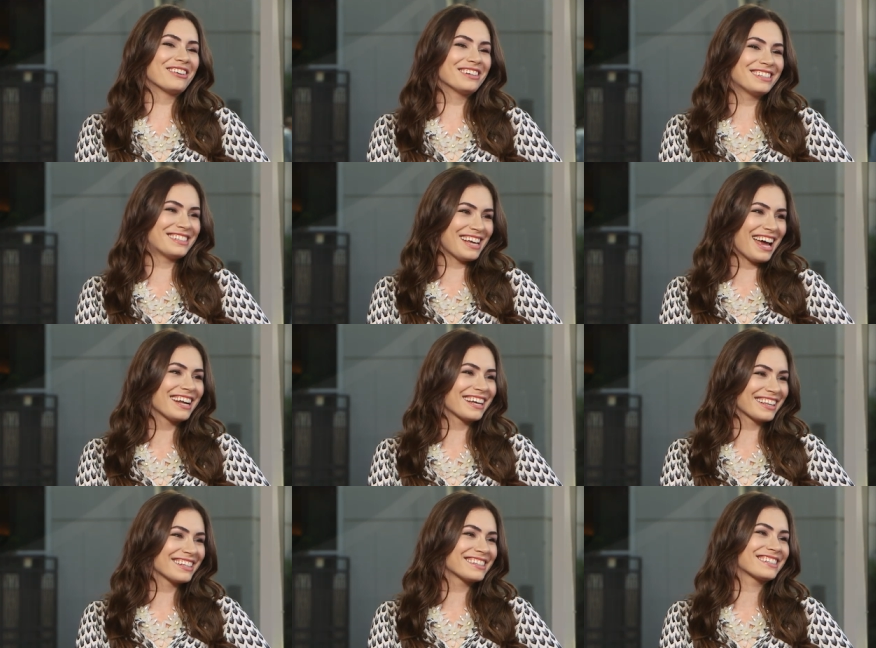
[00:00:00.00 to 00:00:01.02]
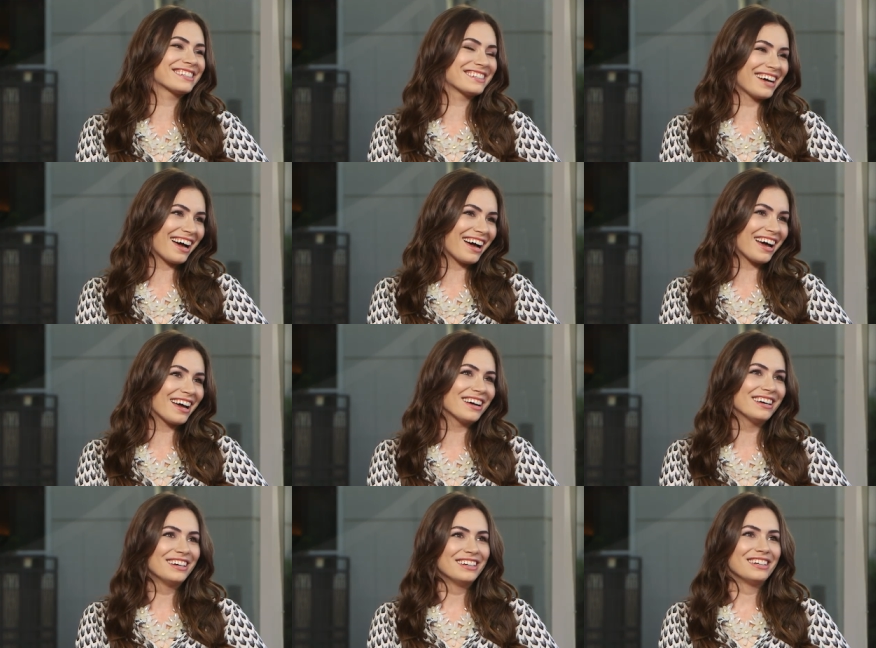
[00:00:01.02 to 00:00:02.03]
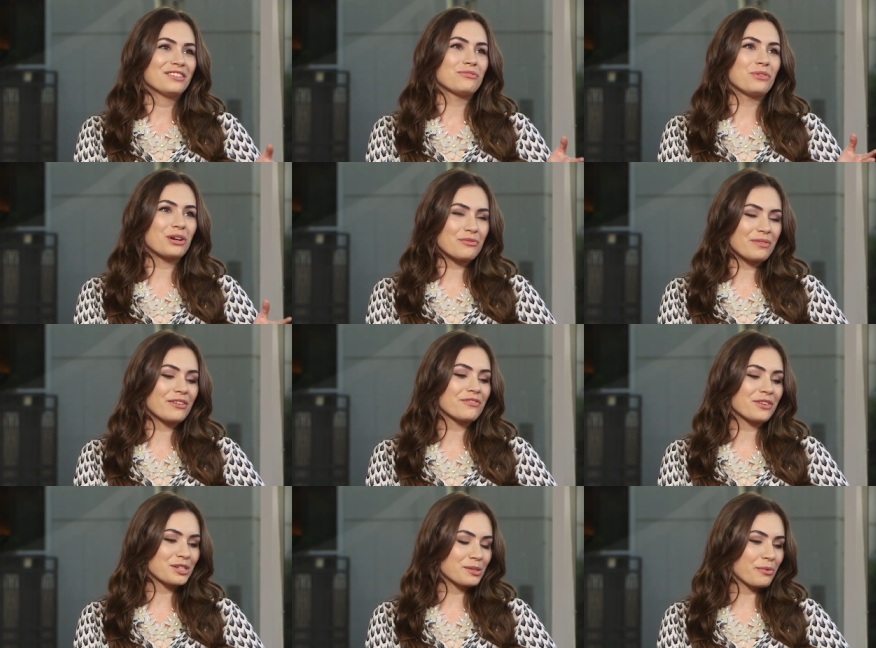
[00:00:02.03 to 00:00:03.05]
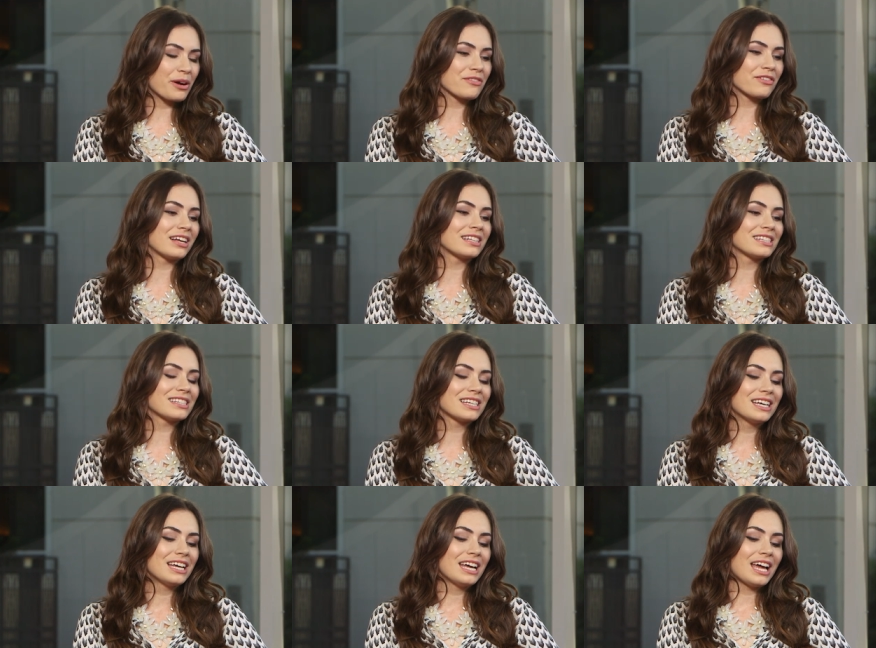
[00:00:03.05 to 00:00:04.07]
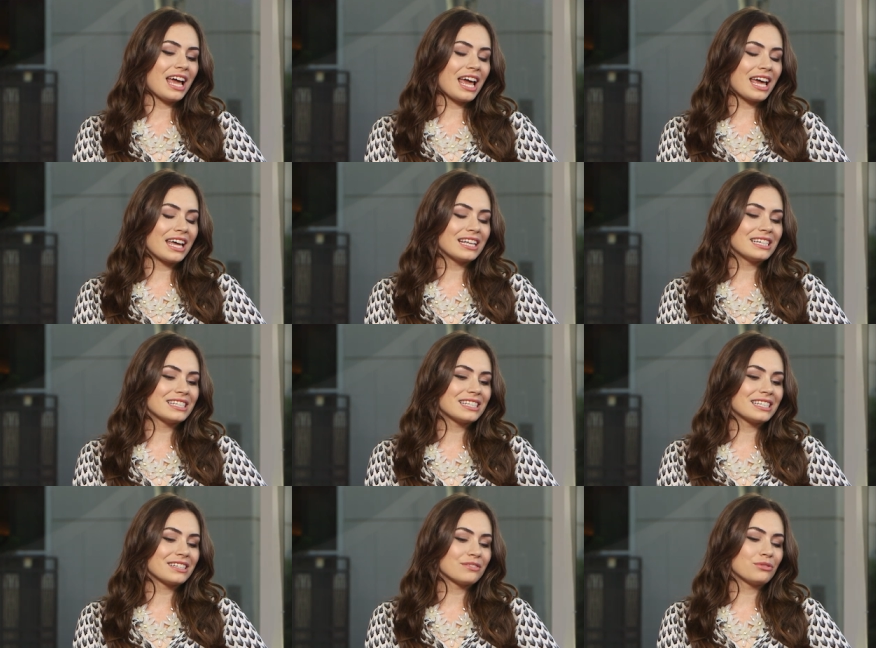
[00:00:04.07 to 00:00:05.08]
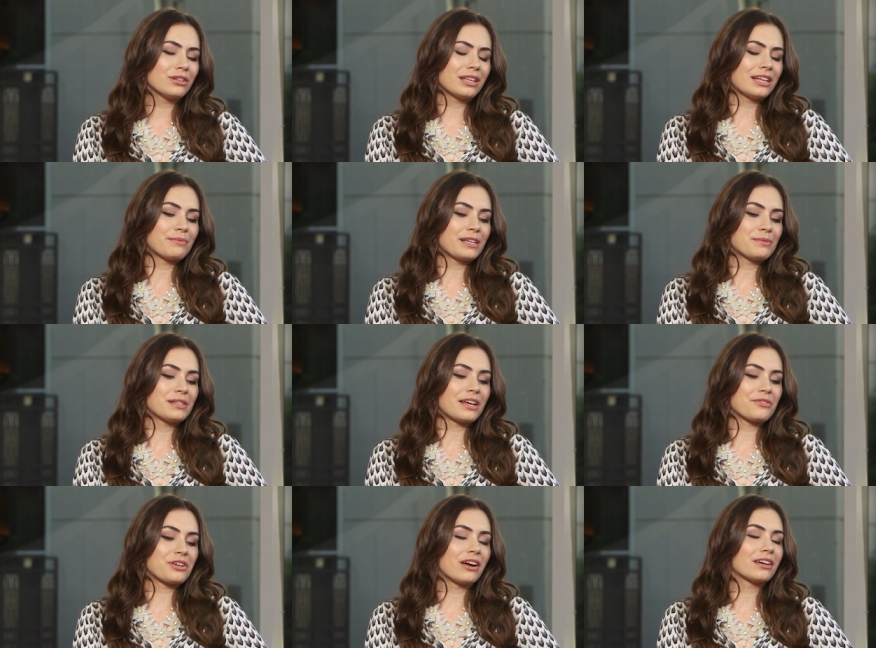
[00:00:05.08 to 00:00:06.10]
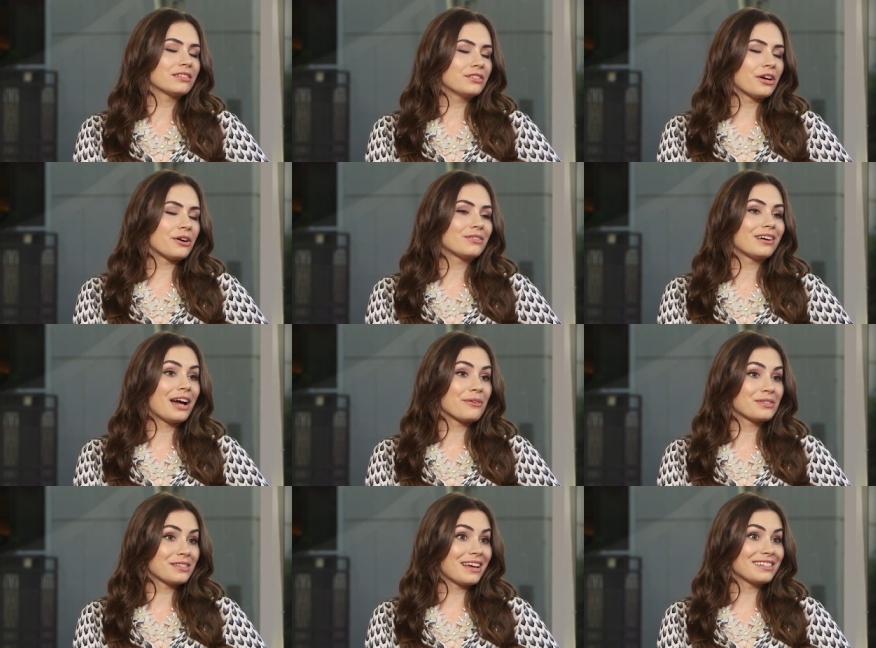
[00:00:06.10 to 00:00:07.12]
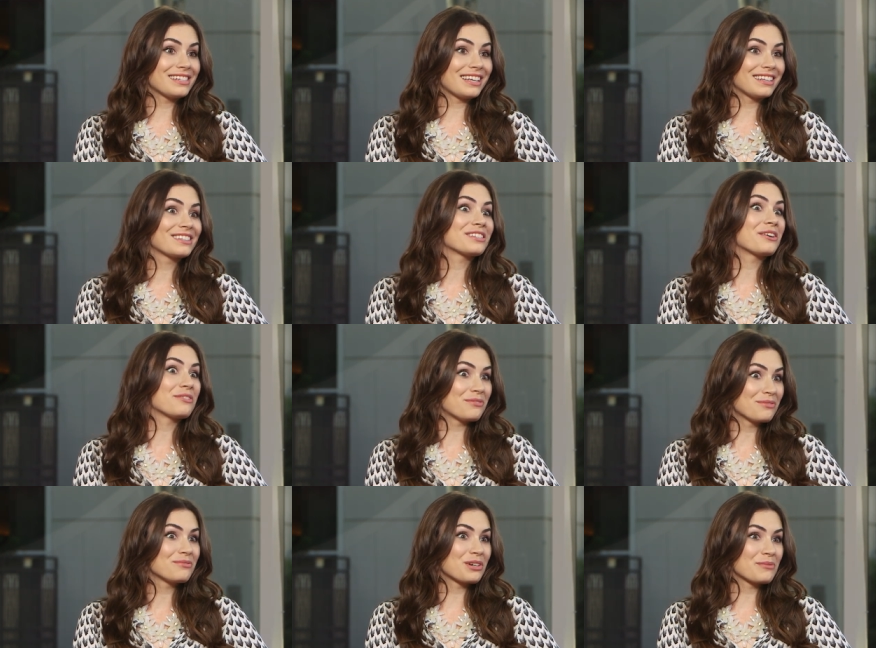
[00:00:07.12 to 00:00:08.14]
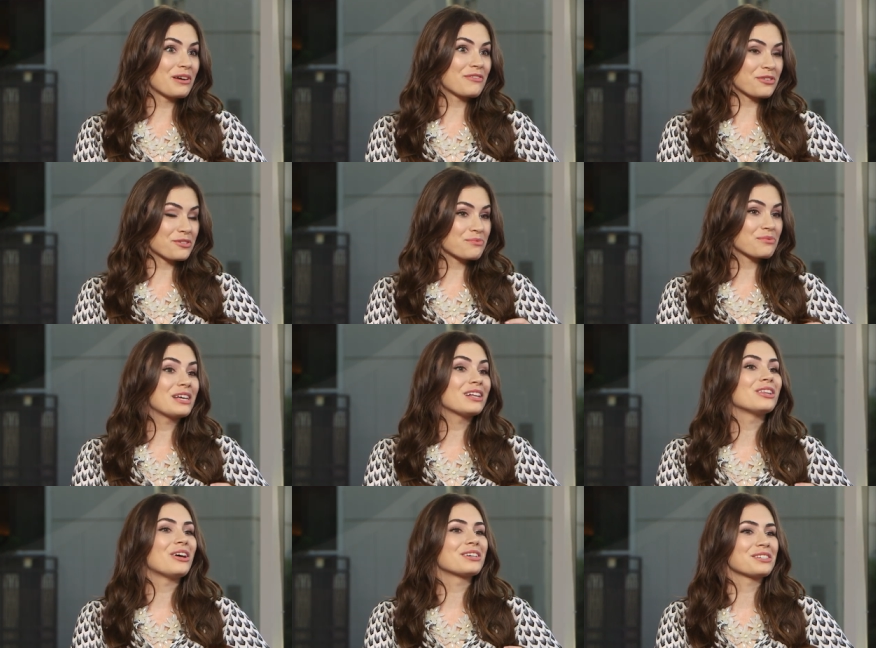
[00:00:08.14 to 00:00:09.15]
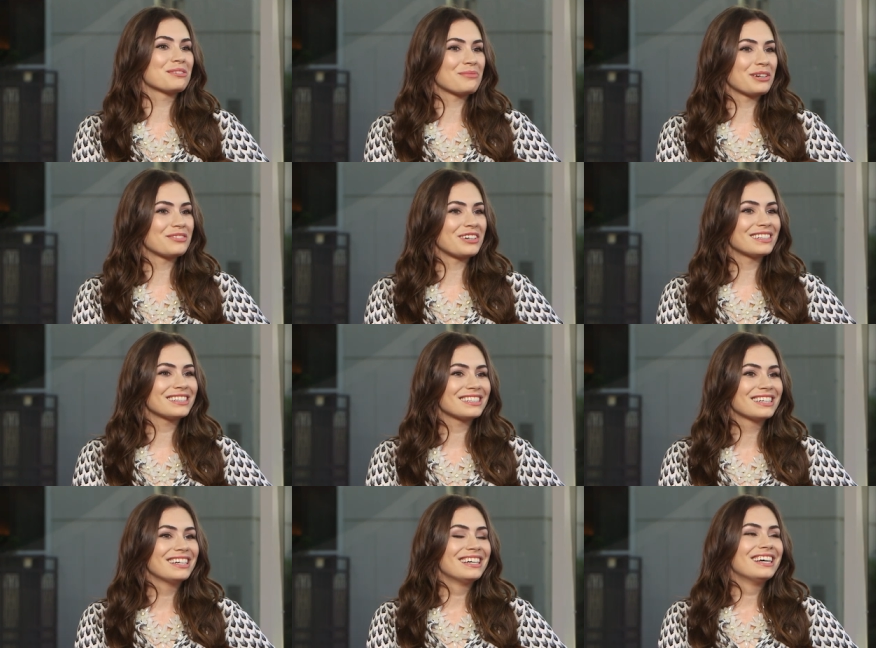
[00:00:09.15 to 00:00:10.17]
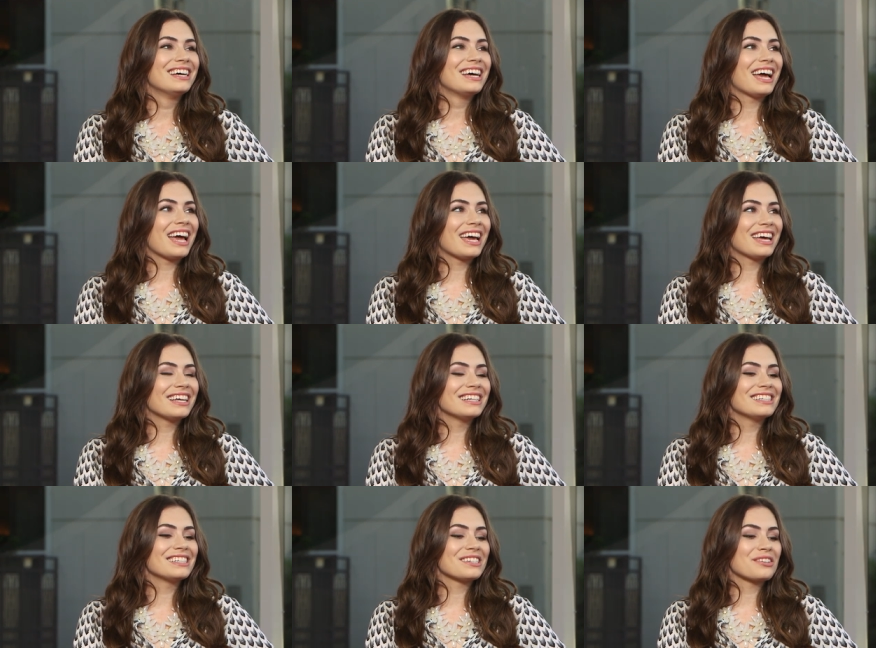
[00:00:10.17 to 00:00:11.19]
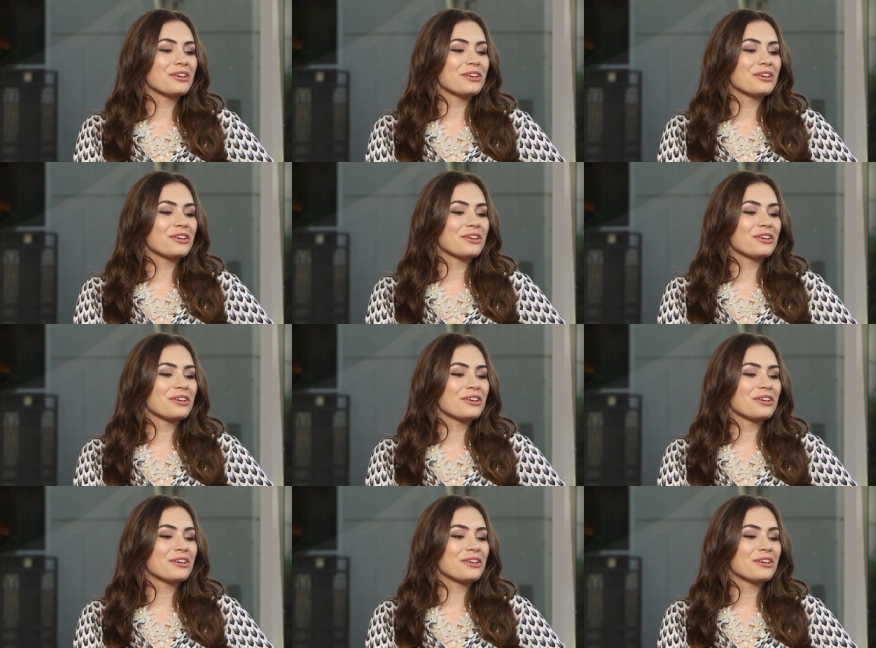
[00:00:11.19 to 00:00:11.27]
I was dating this guy one of my first boyfriends, and well, that makes me sound young. No, I was 19. So one of my first you real long-term boyfriends, and